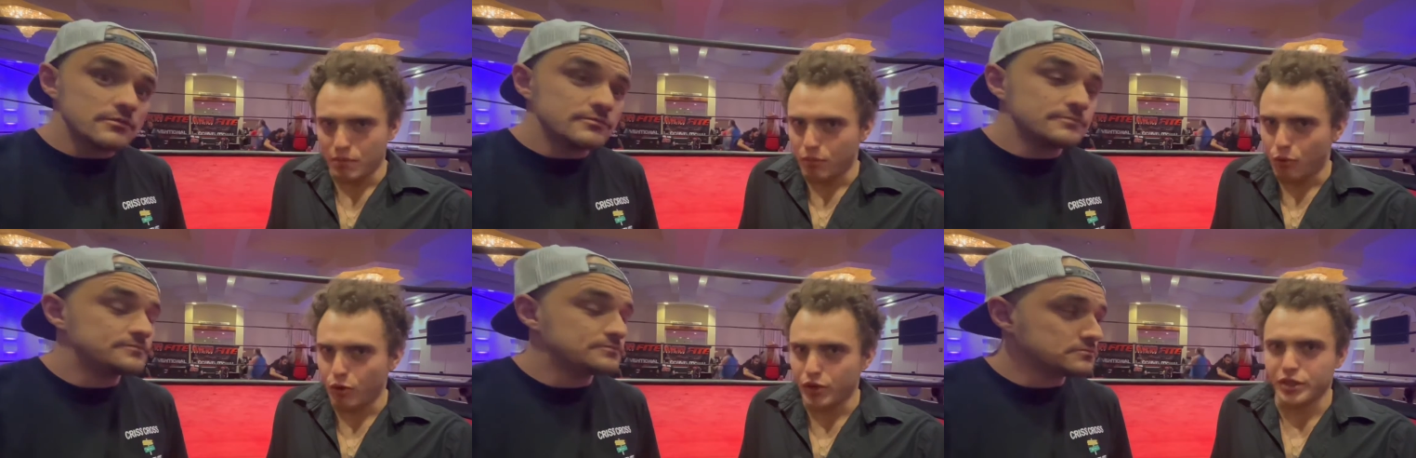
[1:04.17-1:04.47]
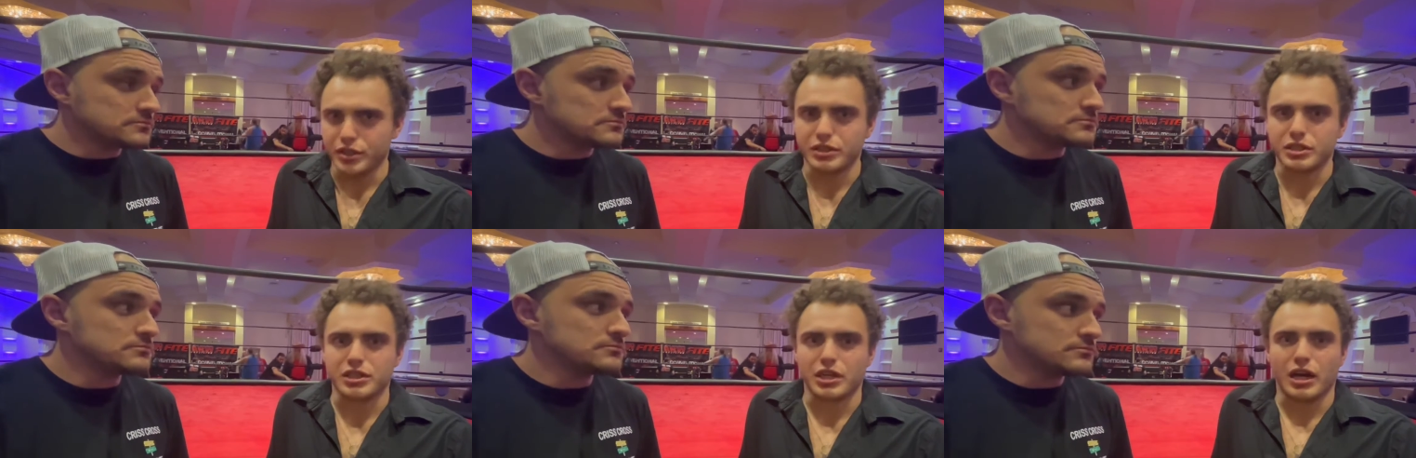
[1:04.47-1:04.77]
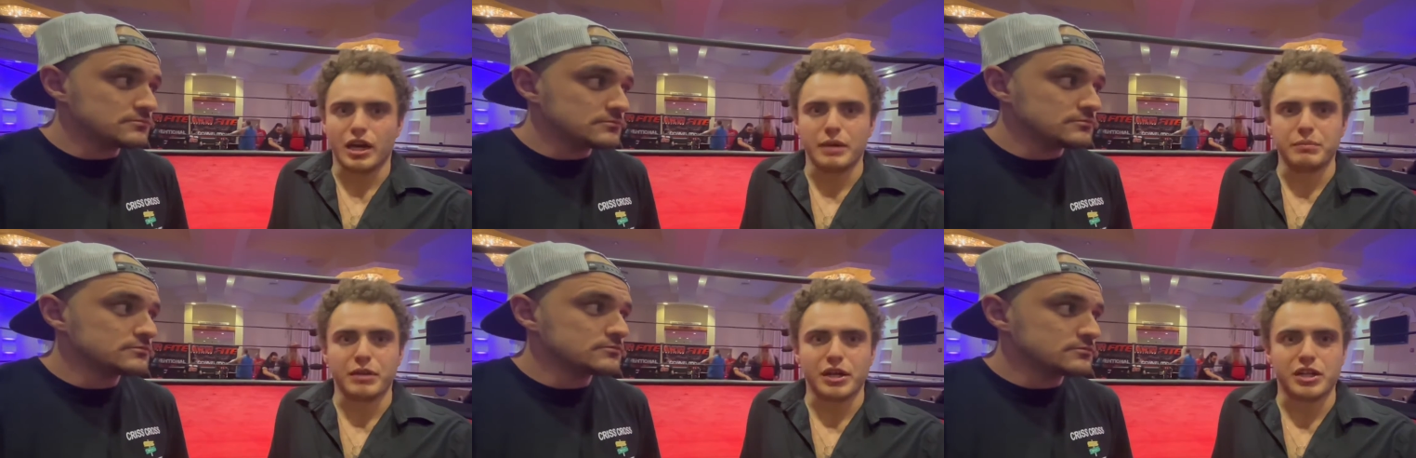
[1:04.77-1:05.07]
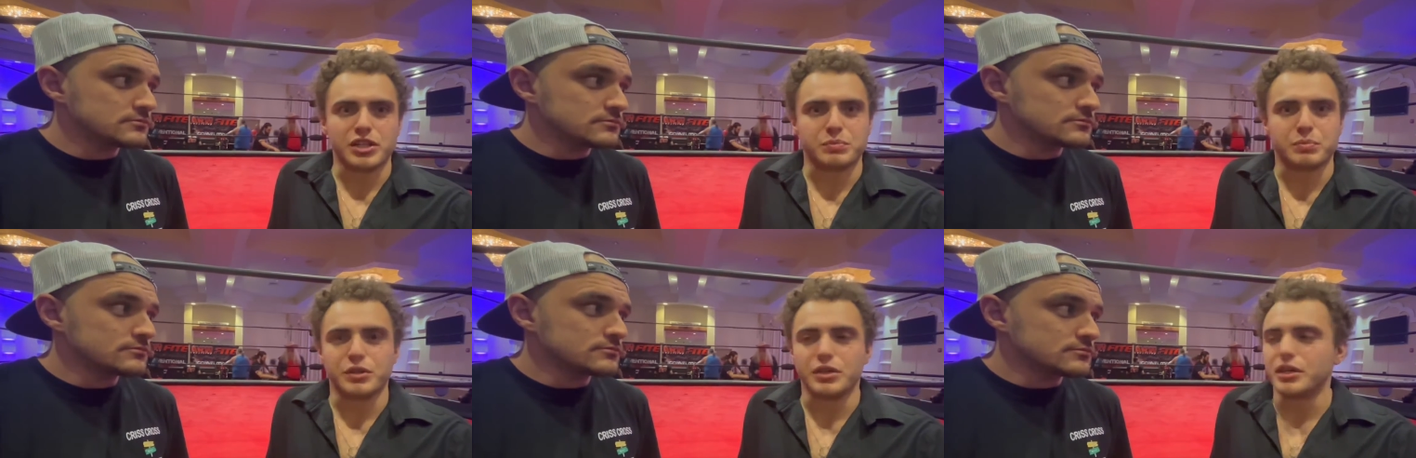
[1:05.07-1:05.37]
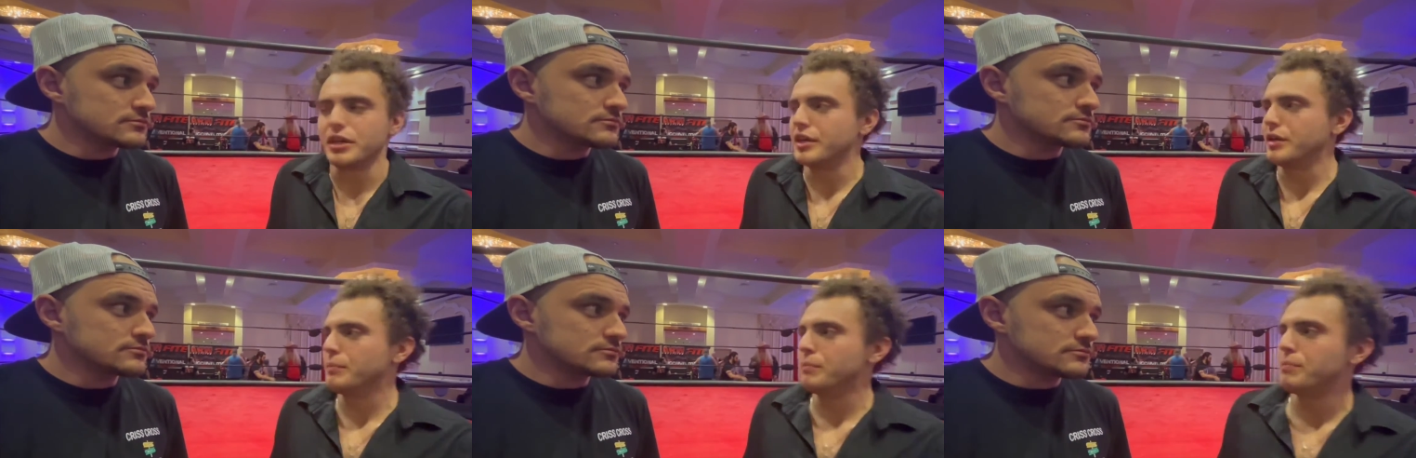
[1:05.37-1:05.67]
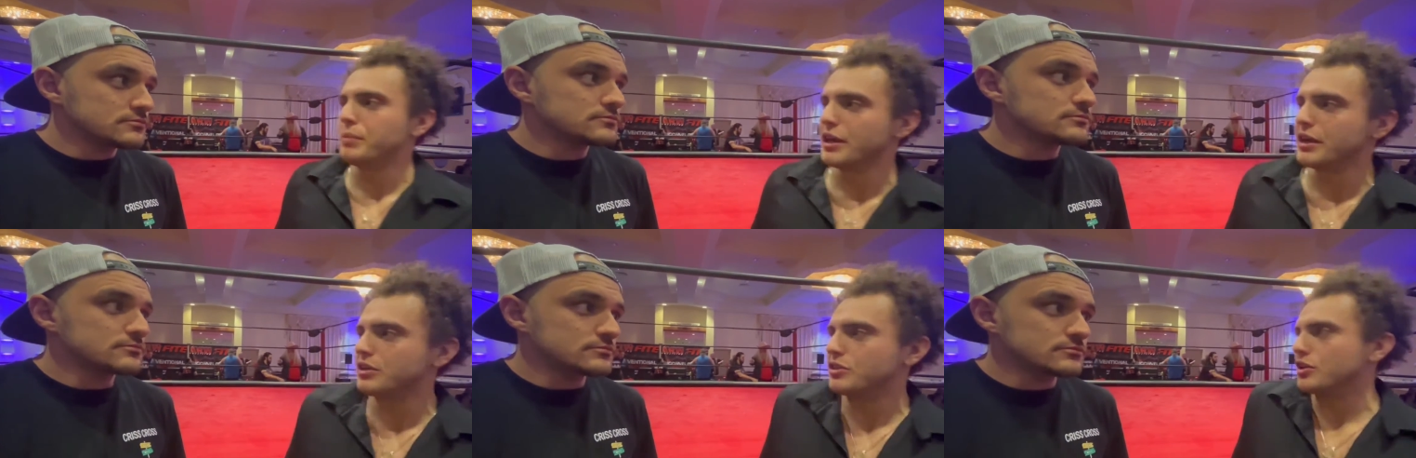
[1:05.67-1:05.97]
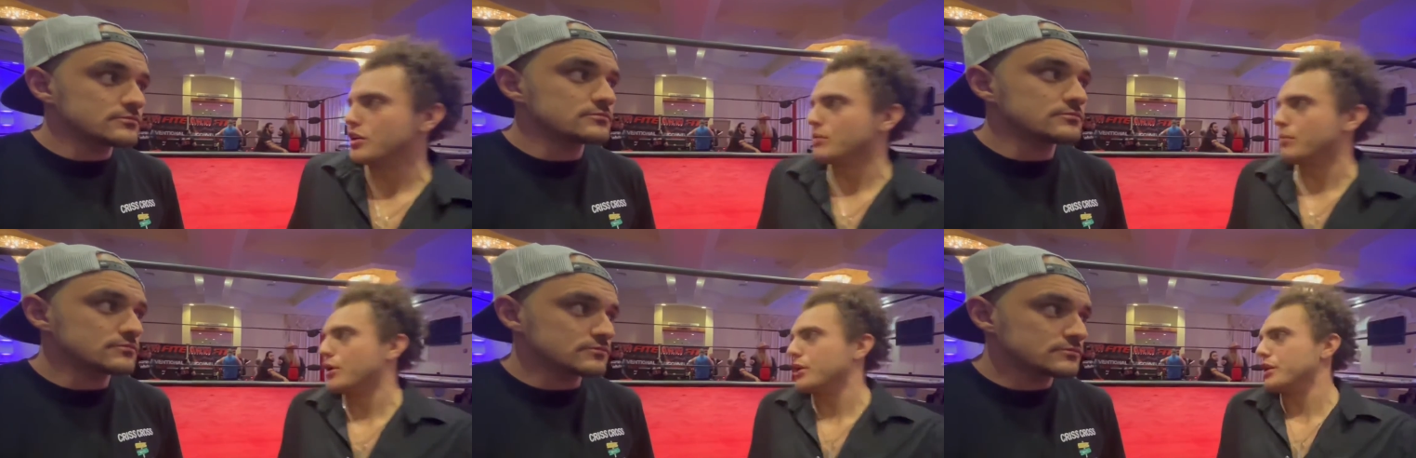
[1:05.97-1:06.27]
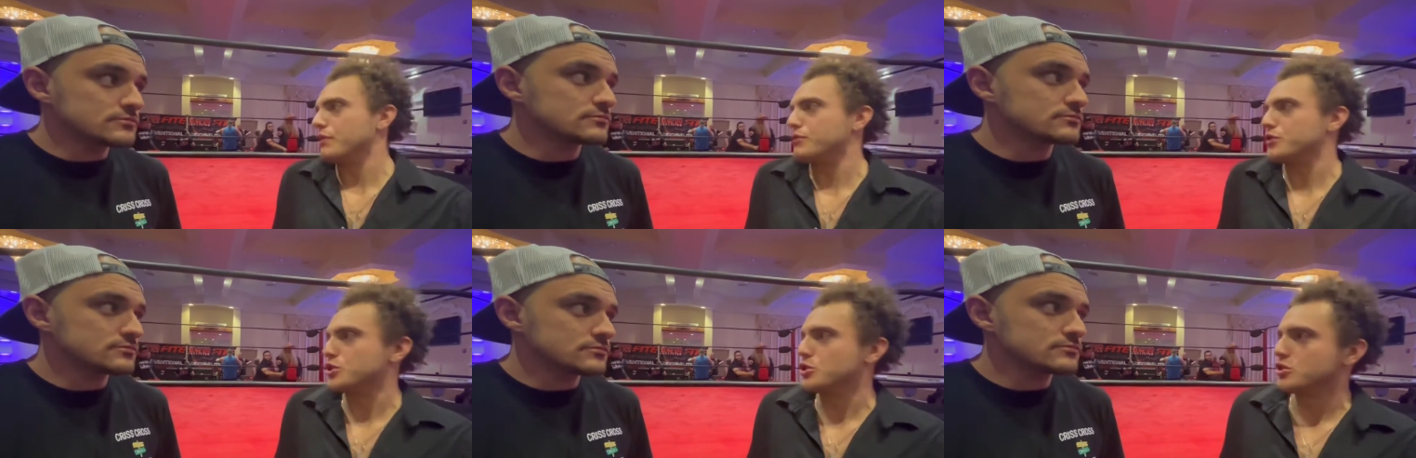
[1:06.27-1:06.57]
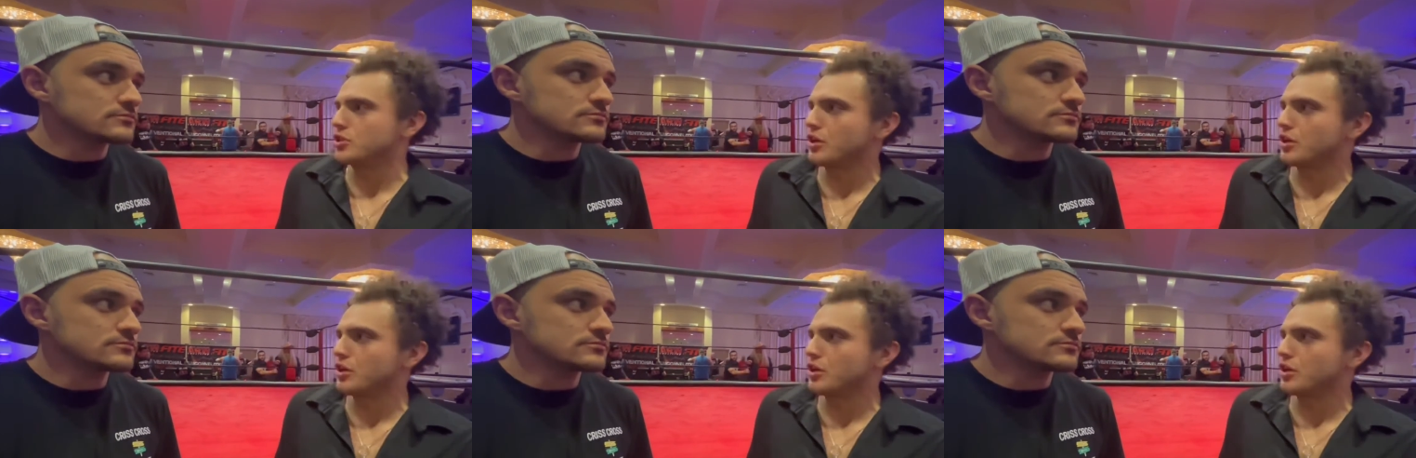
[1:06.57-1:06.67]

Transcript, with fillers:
Speaker 1: point in time. That has been a big thing of mine ever since